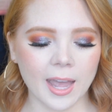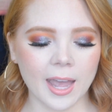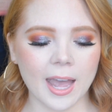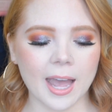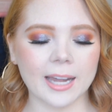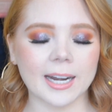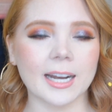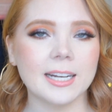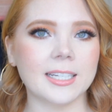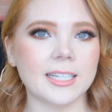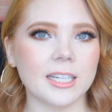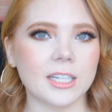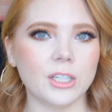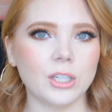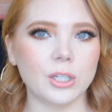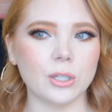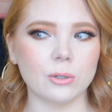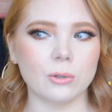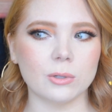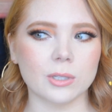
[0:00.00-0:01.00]
And I did
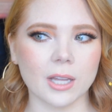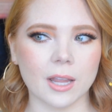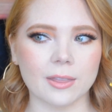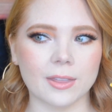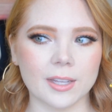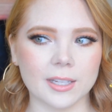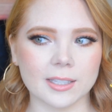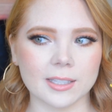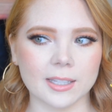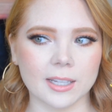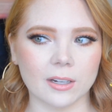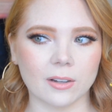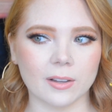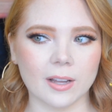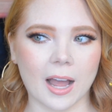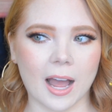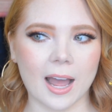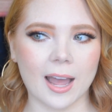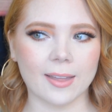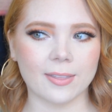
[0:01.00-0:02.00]
use this little
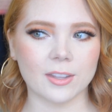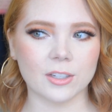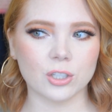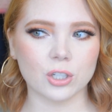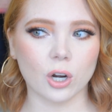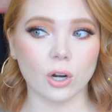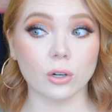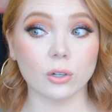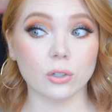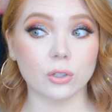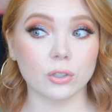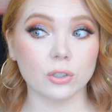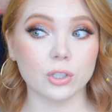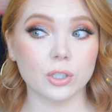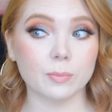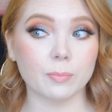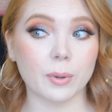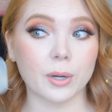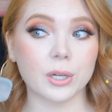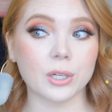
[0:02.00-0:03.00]
guy, the charcoal
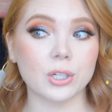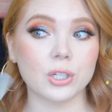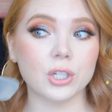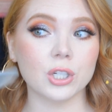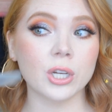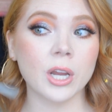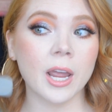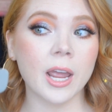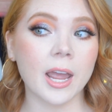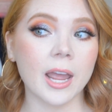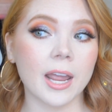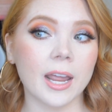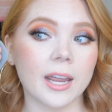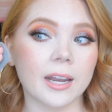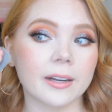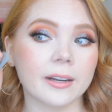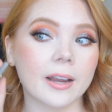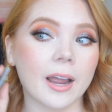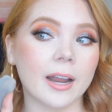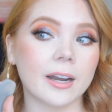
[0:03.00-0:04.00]
sponge,
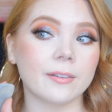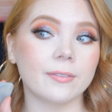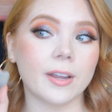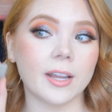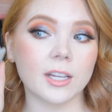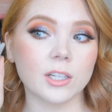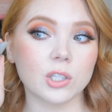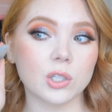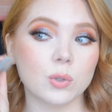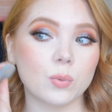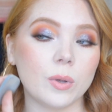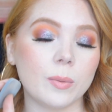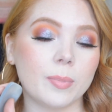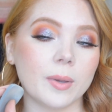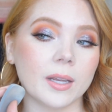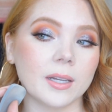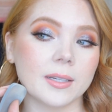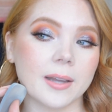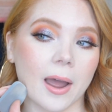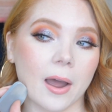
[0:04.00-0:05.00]
in kind of a
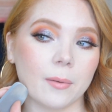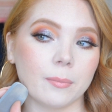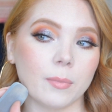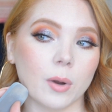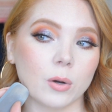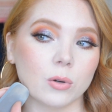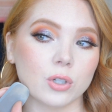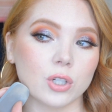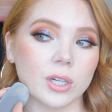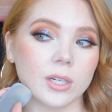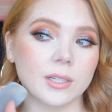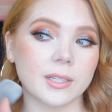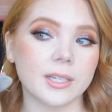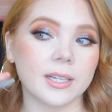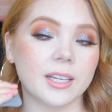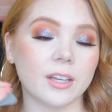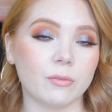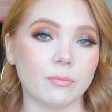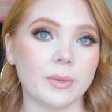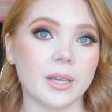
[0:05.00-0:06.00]
sweeping down motion
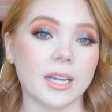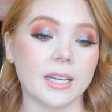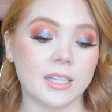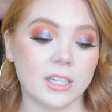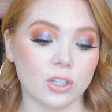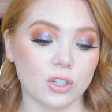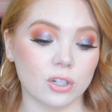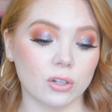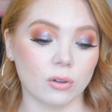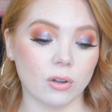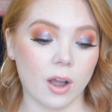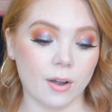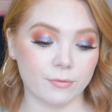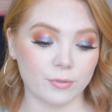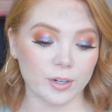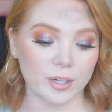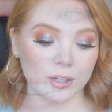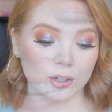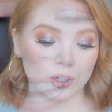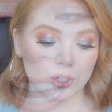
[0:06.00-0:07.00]
to give me additional
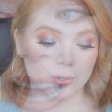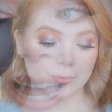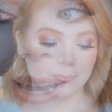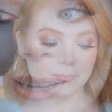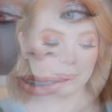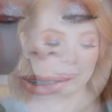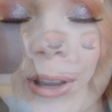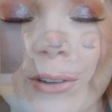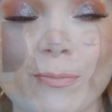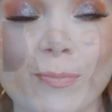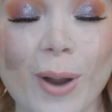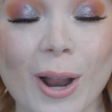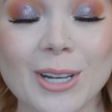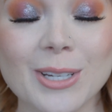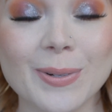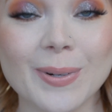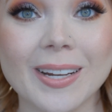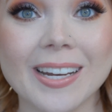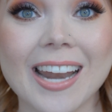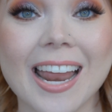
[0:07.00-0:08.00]
coverage. So I've
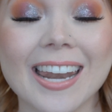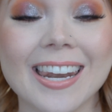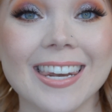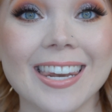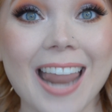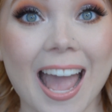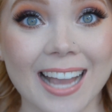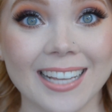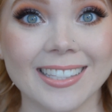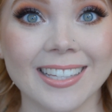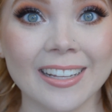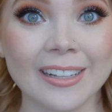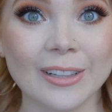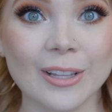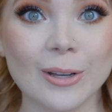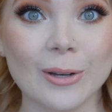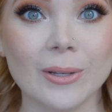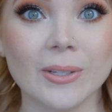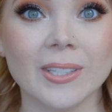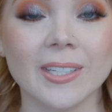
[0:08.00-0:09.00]
brought you in nice and
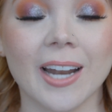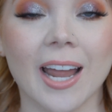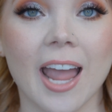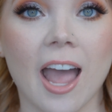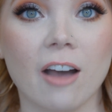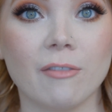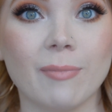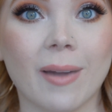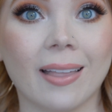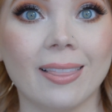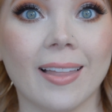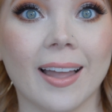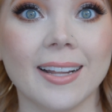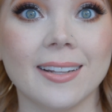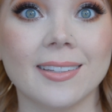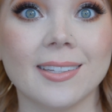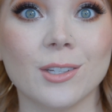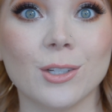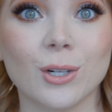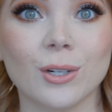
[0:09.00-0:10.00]
close, and I have my
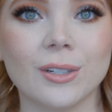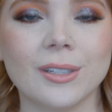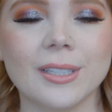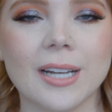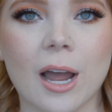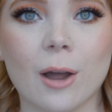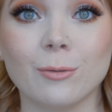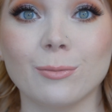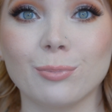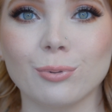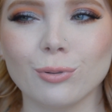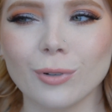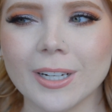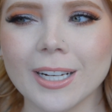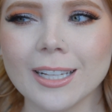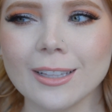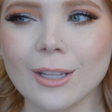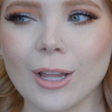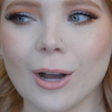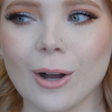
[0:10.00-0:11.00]
lights turned down
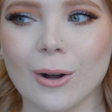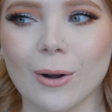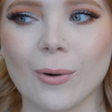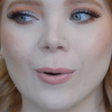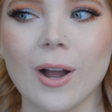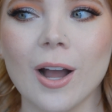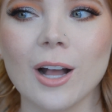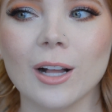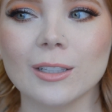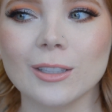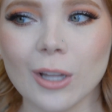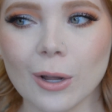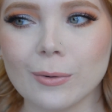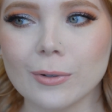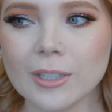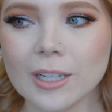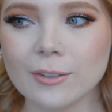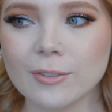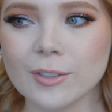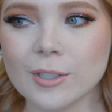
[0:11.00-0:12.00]
pretty low
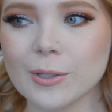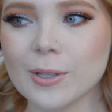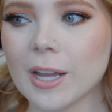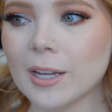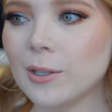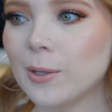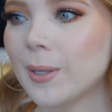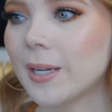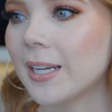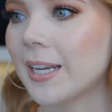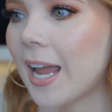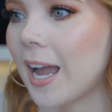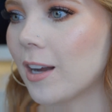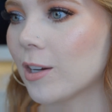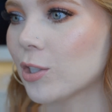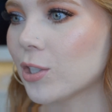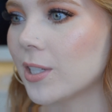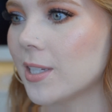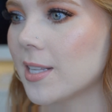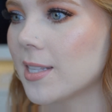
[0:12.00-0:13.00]
enough so that you can
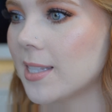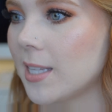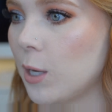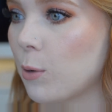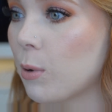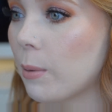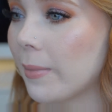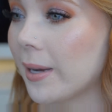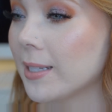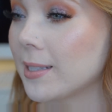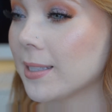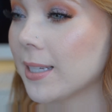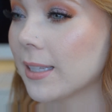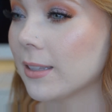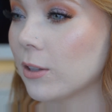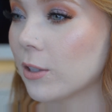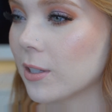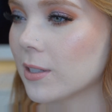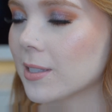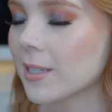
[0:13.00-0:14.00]
actually see what my
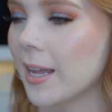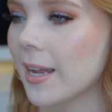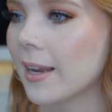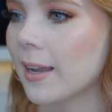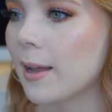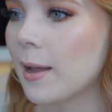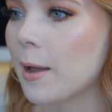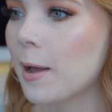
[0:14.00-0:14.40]
skin looks like,